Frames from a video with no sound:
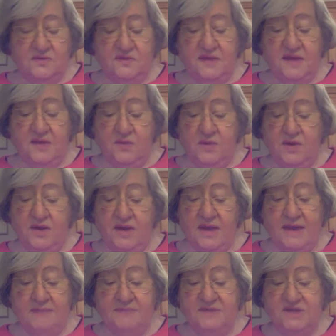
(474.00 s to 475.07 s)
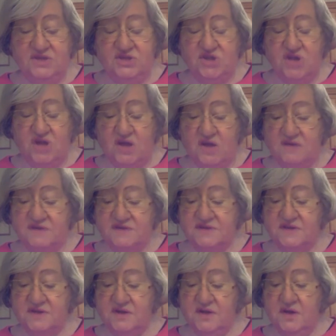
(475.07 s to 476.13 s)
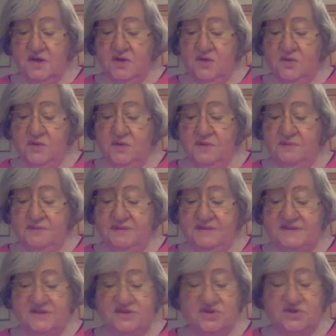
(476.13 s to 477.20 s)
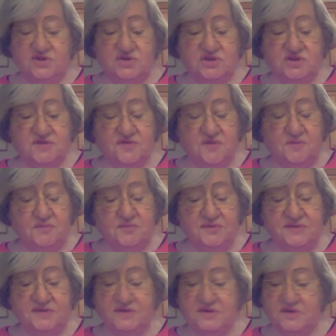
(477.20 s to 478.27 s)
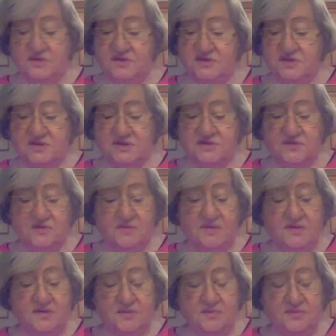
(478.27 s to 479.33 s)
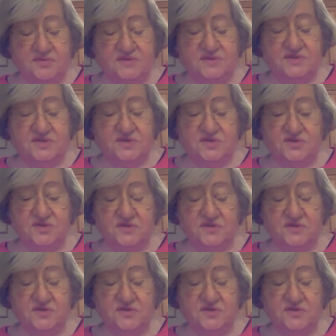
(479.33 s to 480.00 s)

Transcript: there were empty jars with messages from prisoners, from other prisoners